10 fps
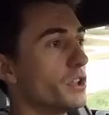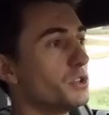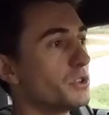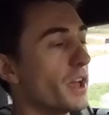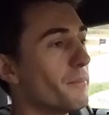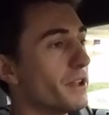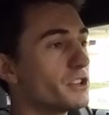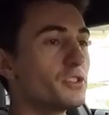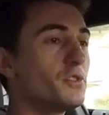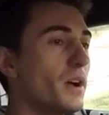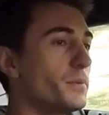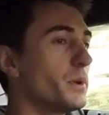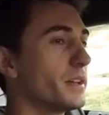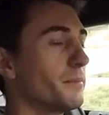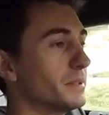you do that, make sure you come to a
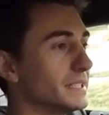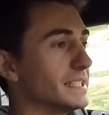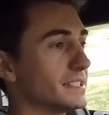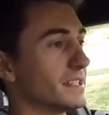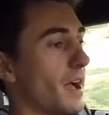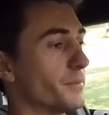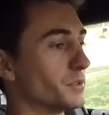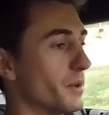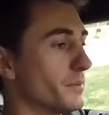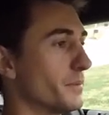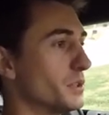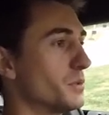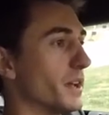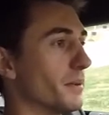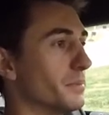complete stop. So I'm coming to
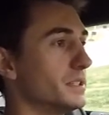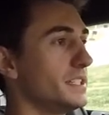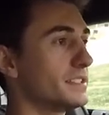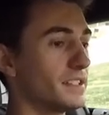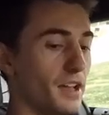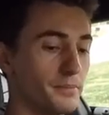a complete stop.